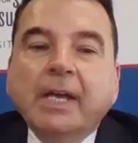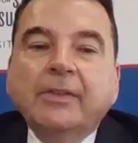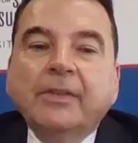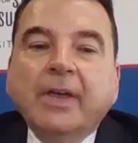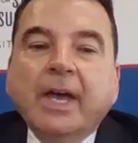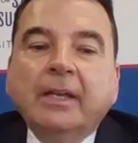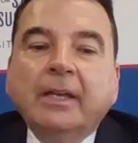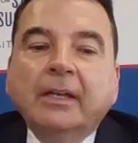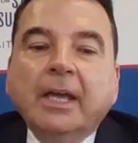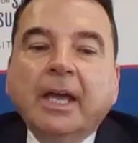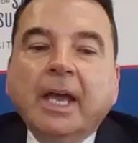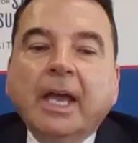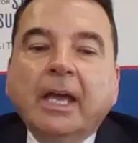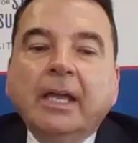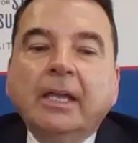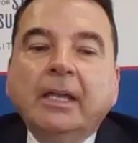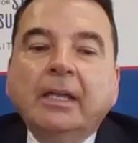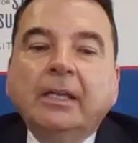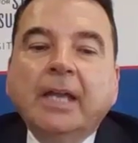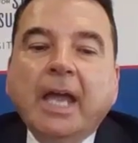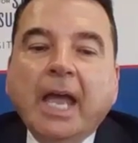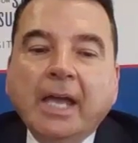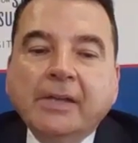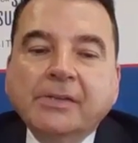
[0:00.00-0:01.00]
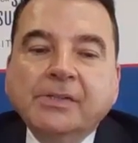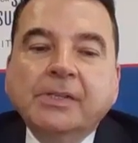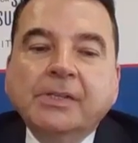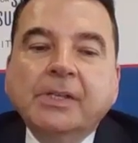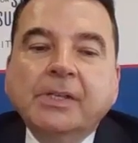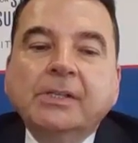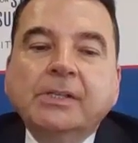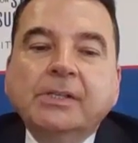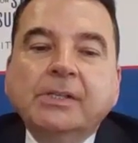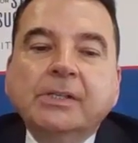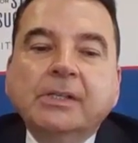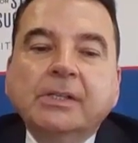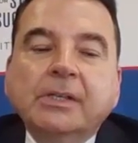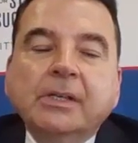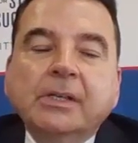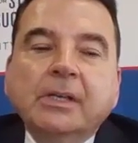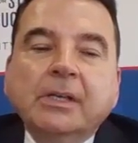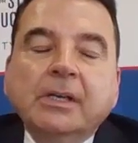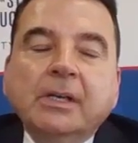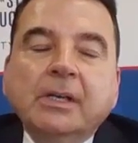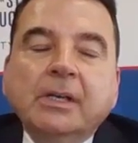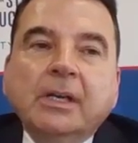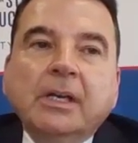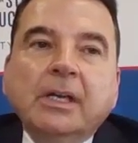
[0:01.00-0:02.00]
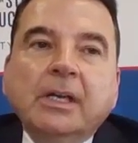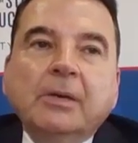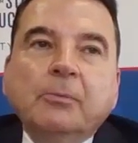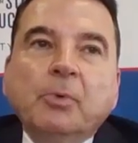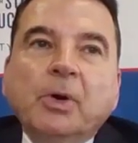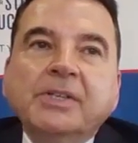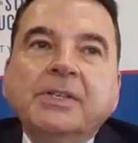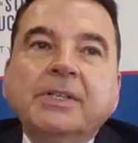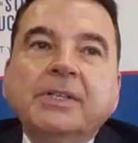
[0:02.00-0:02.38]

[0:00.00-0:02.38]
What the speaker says: say that in essence, it